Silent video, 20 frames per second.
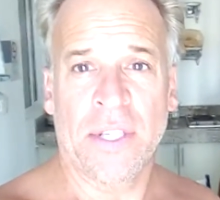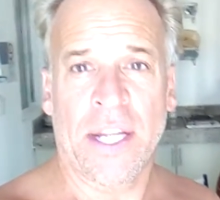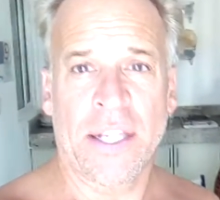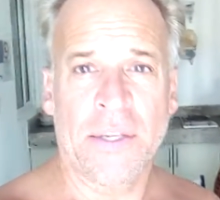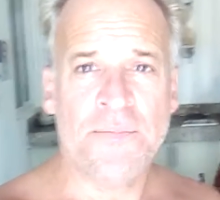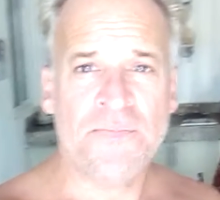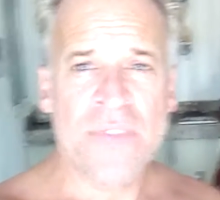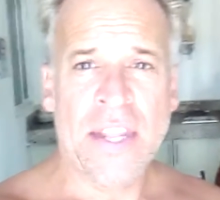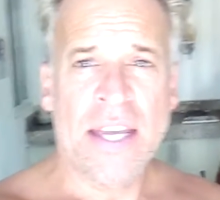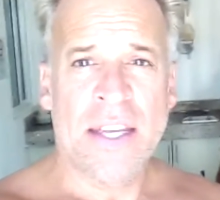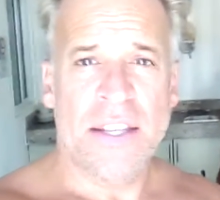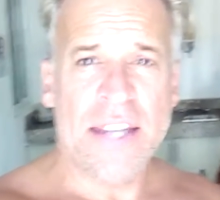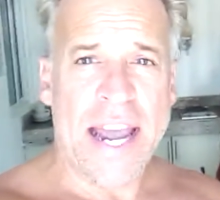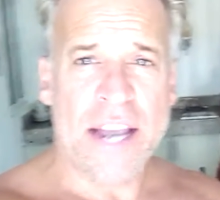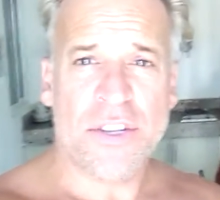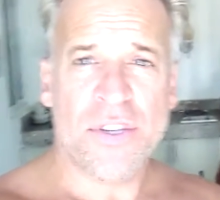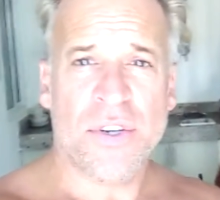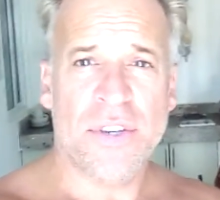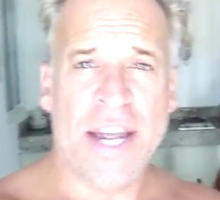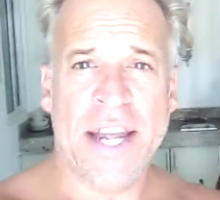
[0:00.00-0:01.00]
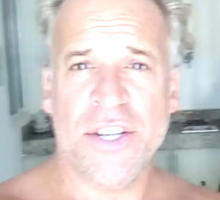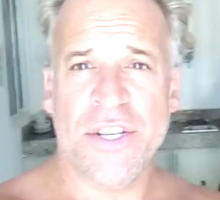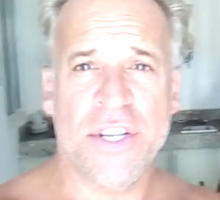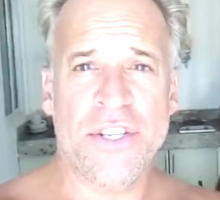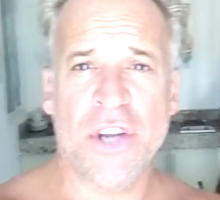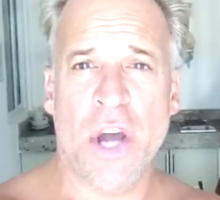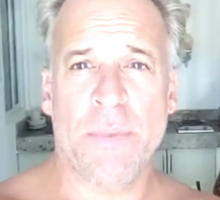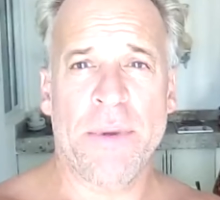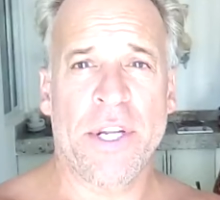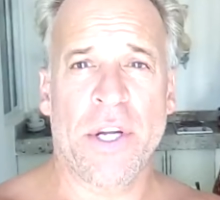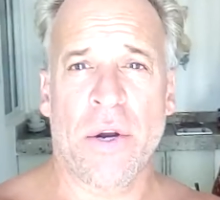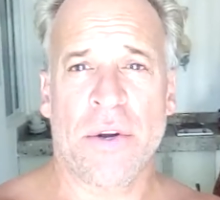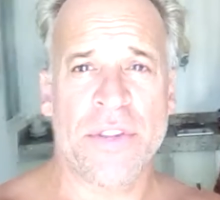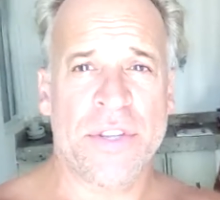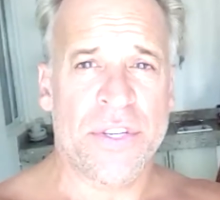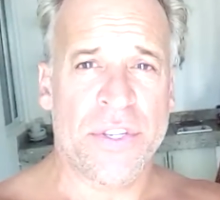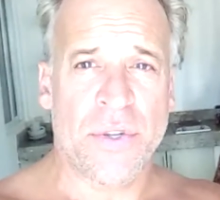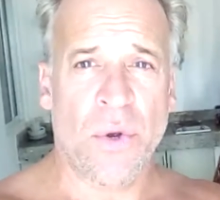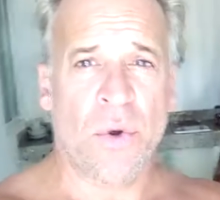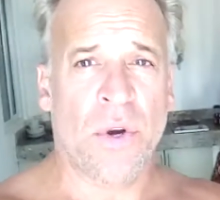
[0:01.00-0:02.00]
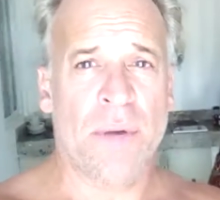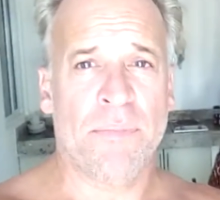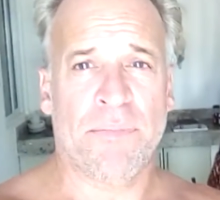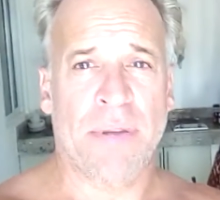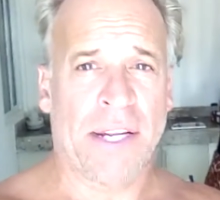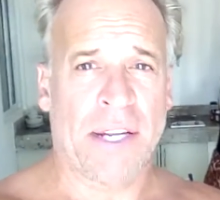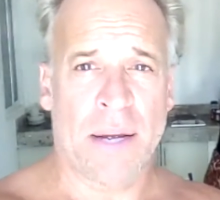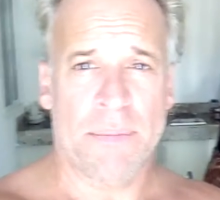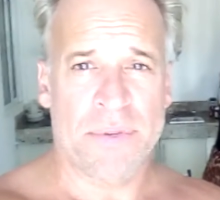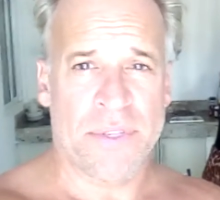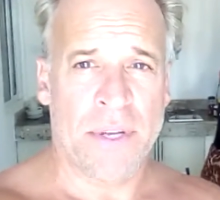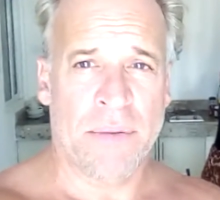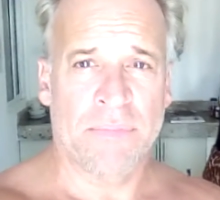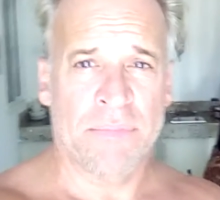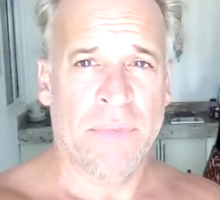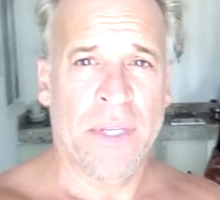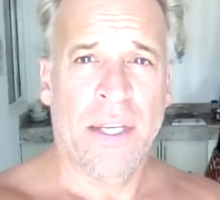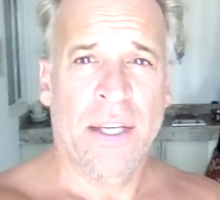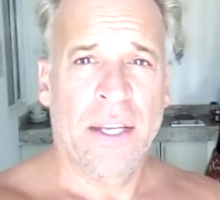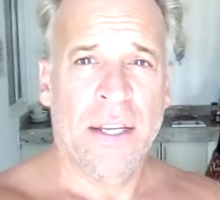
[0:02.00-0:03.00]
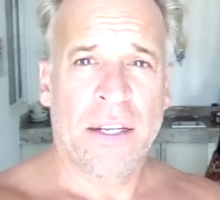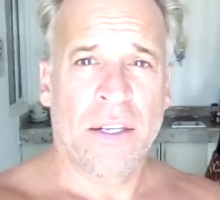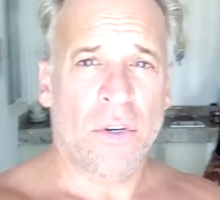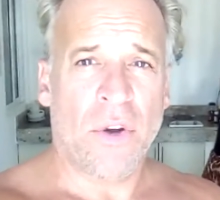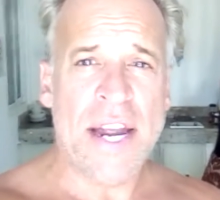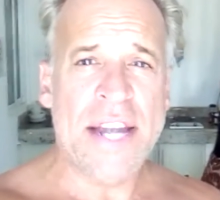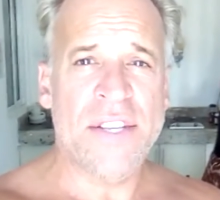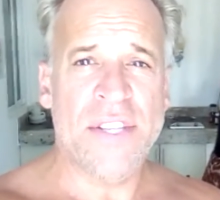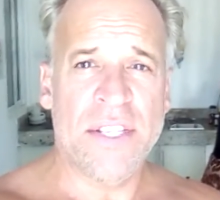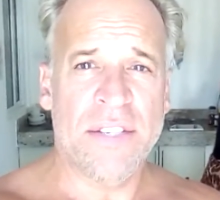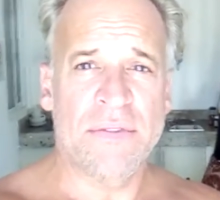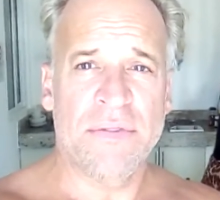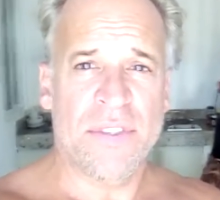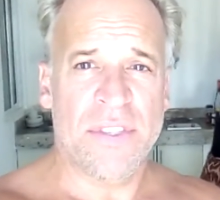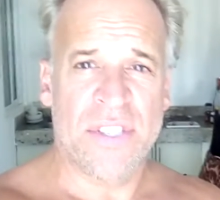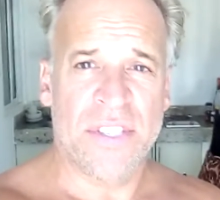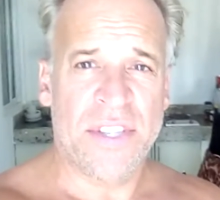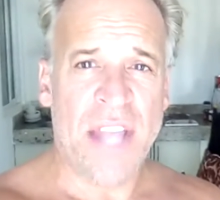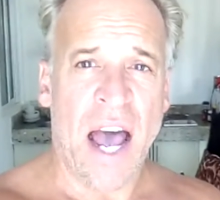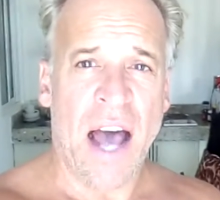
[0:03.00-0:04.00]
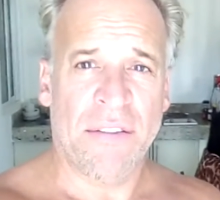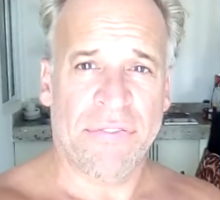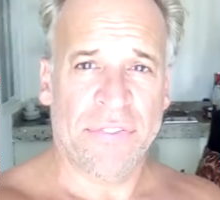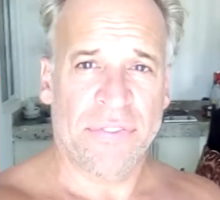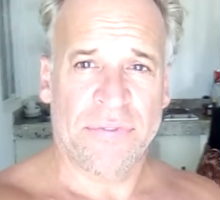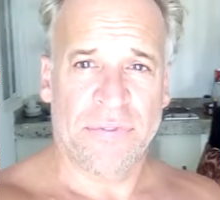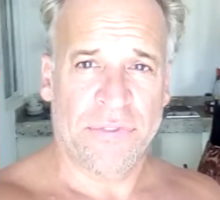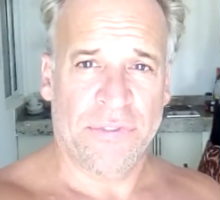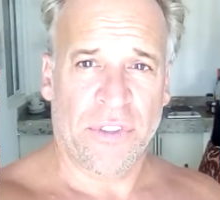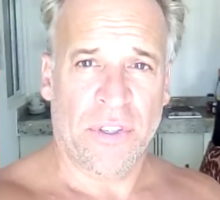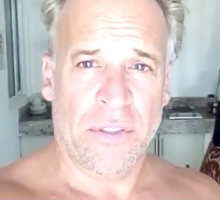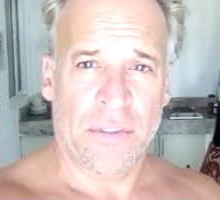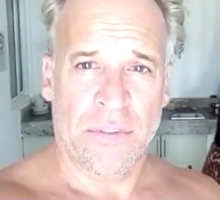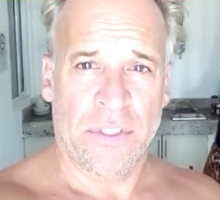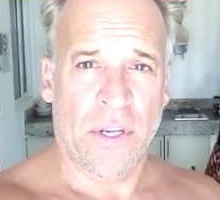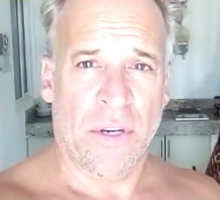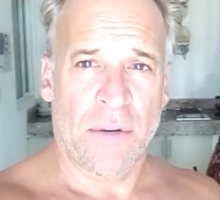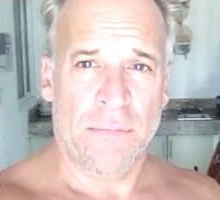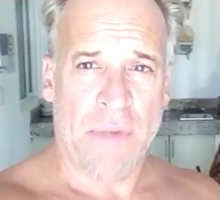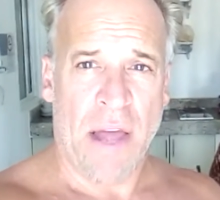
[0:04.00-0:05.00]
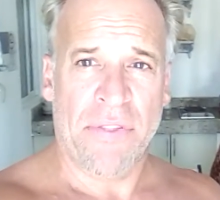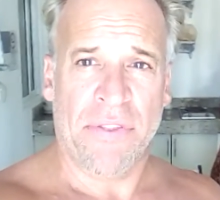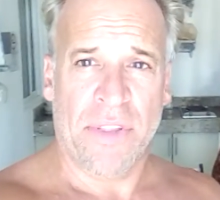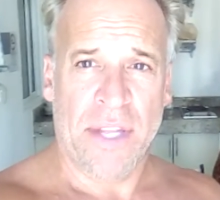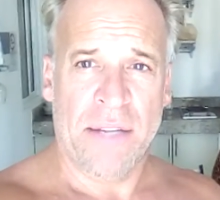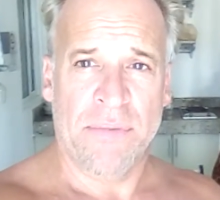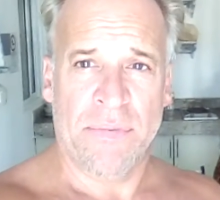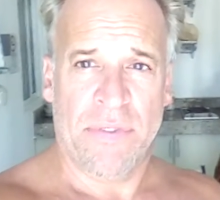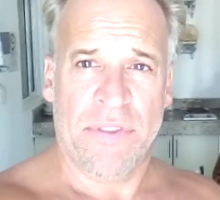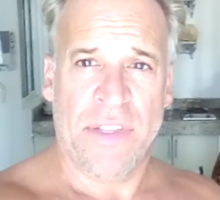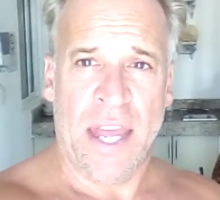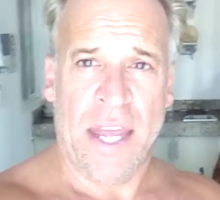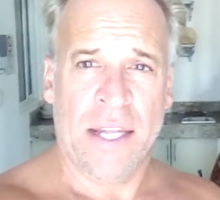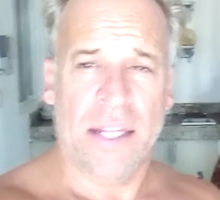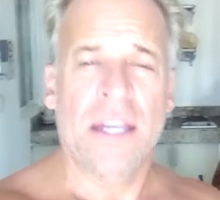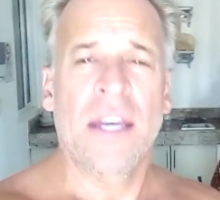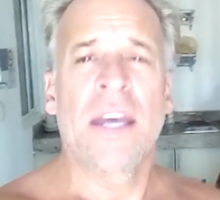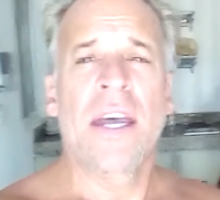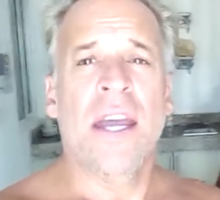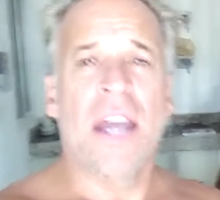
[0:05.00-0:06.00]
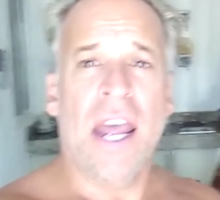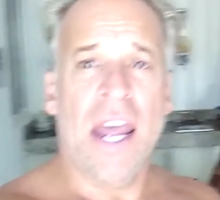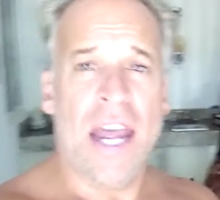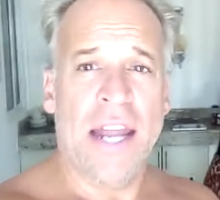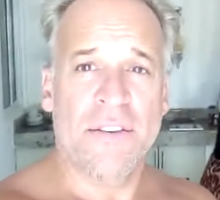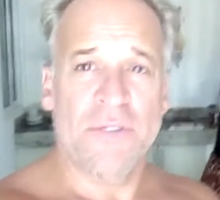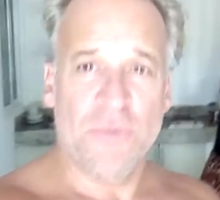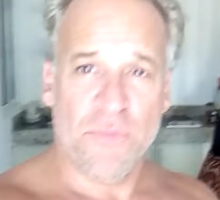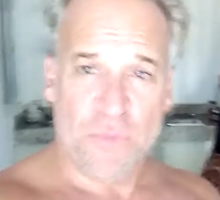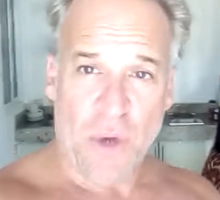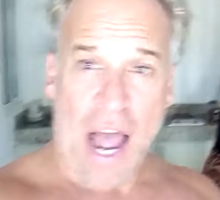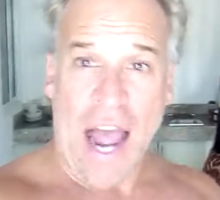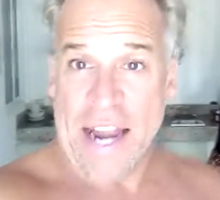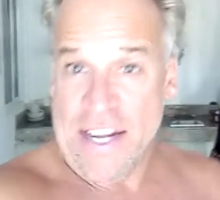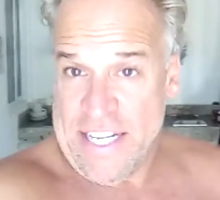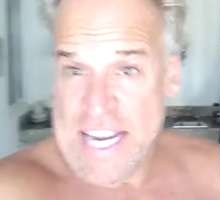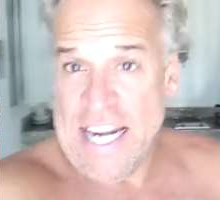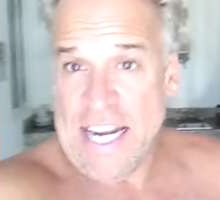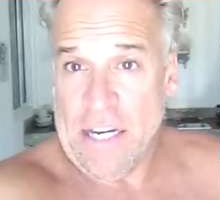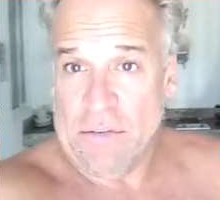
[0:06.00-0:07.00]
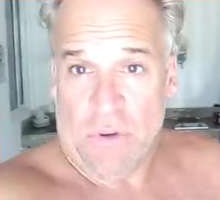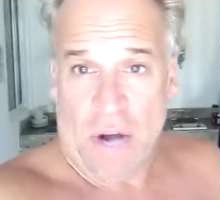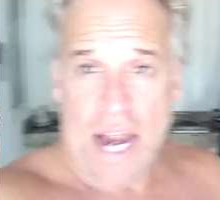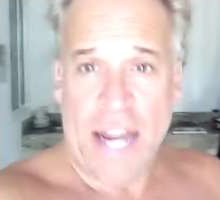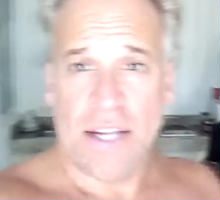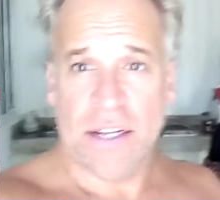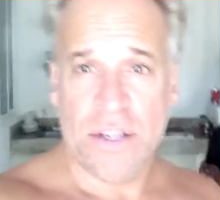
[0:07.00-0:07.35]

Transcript: Like yesterday, she told me to go to the store and pick up some crazy stuff for her monthly thing, and I did it, right?